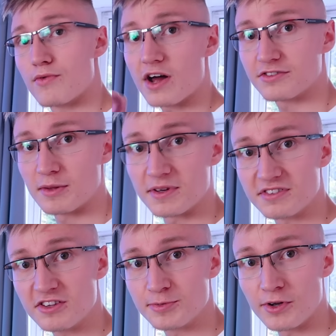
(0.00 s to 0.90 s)
Right, so the
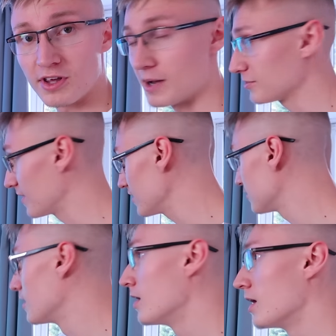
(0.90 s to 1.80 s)
PC is booting up, so
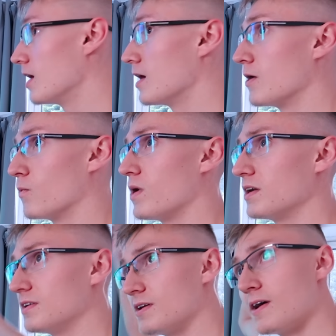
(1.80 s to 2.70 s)
that's
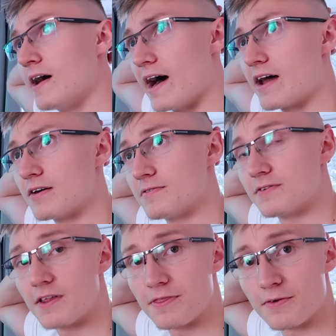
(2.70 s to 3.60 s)
one out
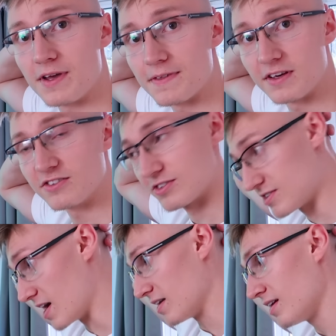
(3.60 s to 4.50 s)
of three things
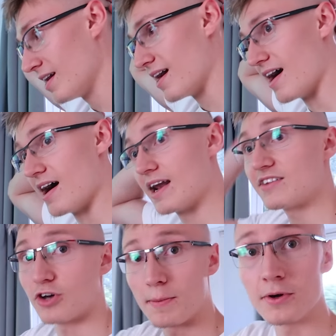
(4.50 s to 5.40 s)
done.
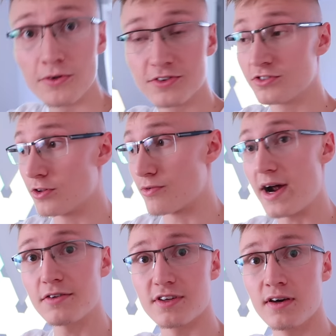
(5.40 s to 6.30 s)
Let's hop on over to the
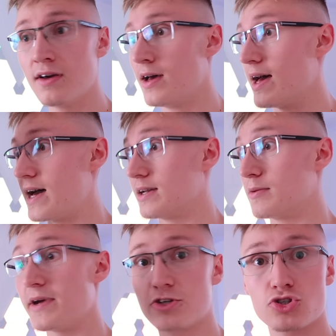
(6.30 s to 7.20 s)
router and
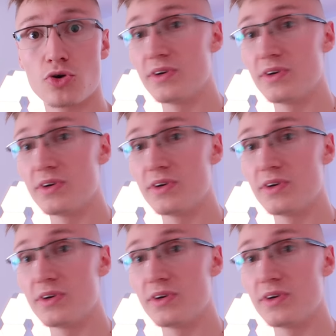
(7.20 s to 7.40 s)
make sure